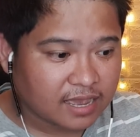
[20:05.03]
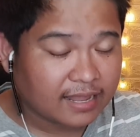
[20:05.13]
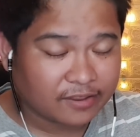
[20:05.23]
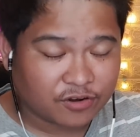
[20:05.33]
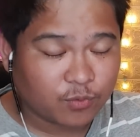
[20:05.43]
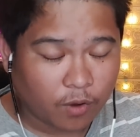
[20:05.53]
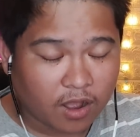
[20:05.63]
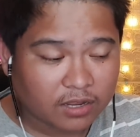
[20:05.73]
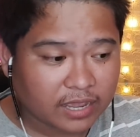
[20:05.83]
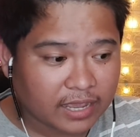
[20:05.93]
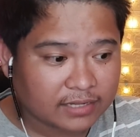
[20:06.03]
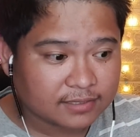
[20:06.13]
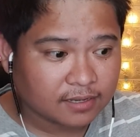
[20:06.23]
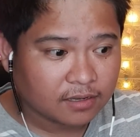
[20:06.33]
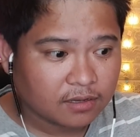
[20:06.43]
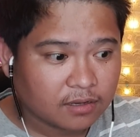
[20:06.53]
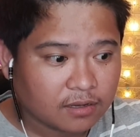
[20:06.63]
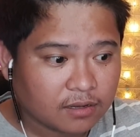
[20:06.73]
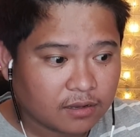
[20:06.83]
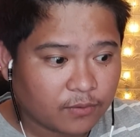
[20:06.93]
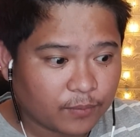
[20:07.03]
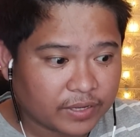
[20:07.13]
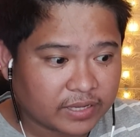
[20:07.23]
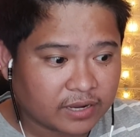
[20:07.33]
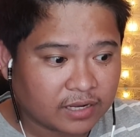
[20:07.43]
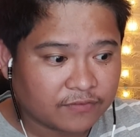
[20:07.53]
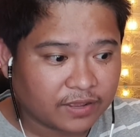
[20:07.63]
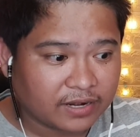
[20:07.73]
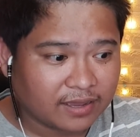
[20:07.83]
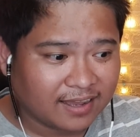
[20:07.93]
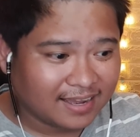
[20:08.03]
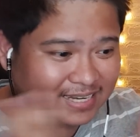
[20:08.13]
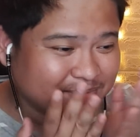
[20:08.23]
I like her walk, and oh my god, Vietnam!